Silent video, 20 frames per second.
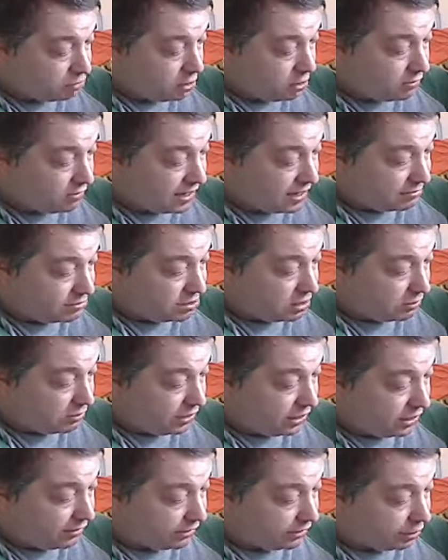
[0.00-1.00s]
thousand
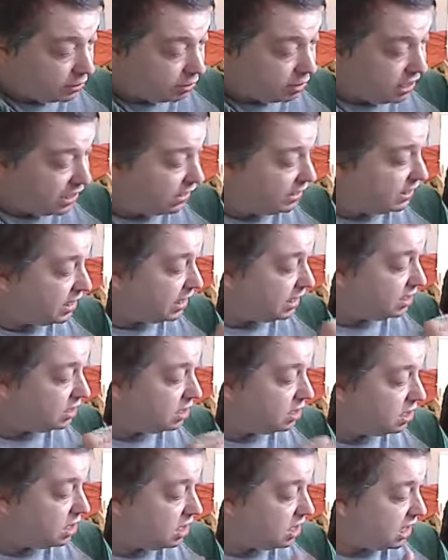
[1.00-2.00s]
programs loading here, I don't
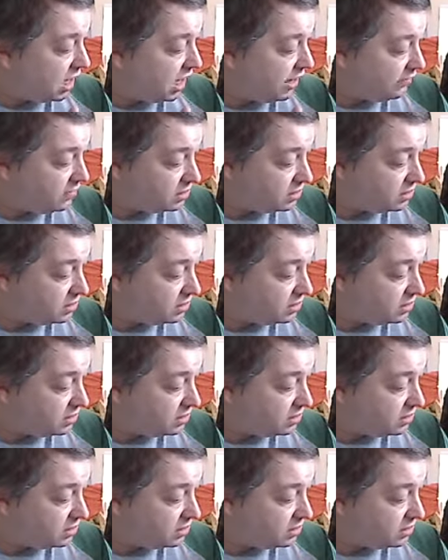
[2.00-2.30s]
like that.